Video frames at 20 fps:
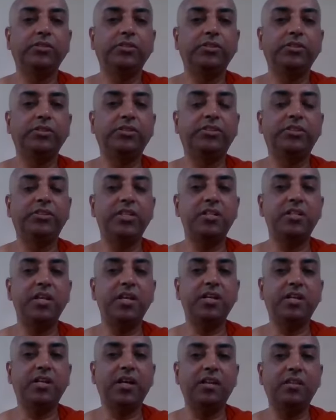It's just
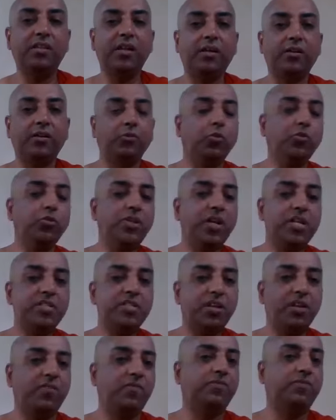like at the root
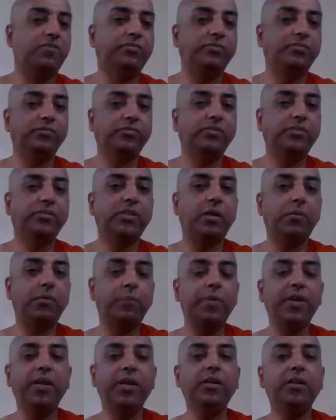itself,
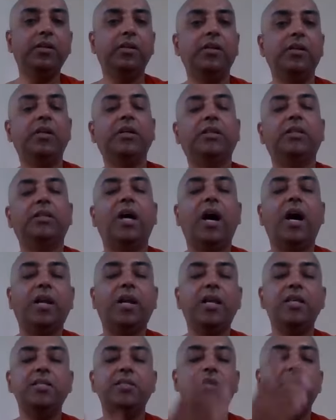curbing the
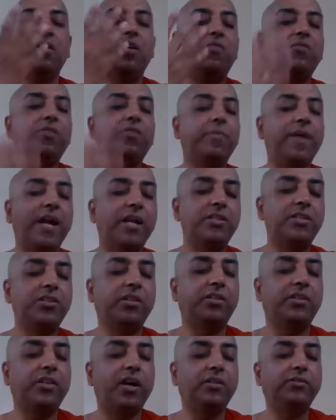arising of the bad
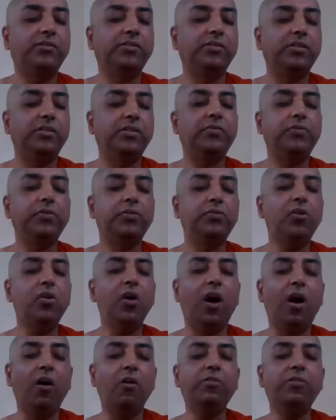chitta. If you know
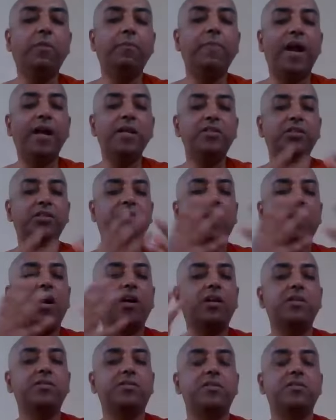how the bad chitta
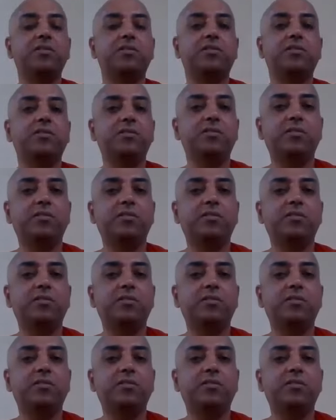arises,